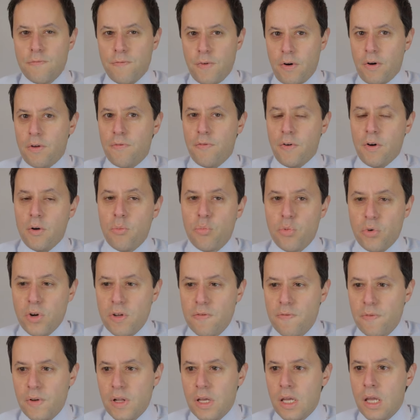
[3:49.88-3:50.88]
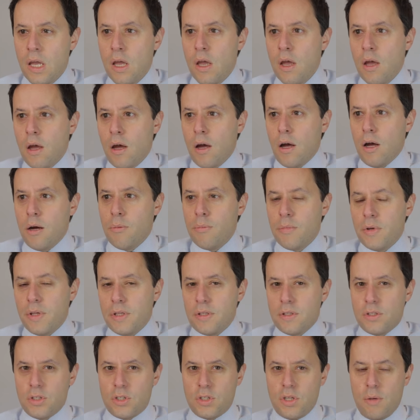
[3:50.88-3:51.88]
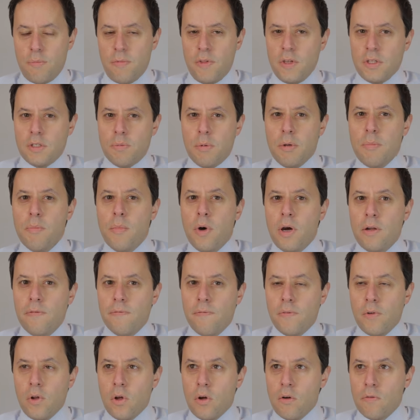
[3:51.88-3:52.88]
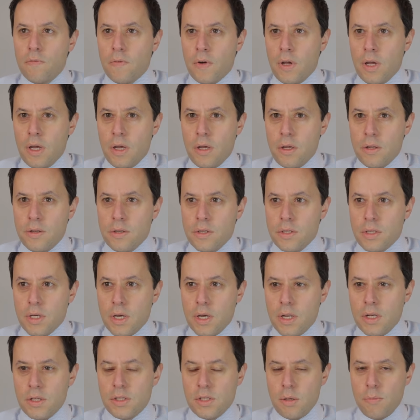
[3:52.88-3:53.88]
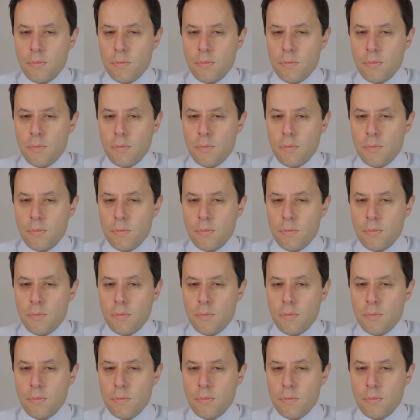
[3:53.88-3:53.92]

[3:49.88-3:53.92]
very, very briefly, something to be mindful of, and it's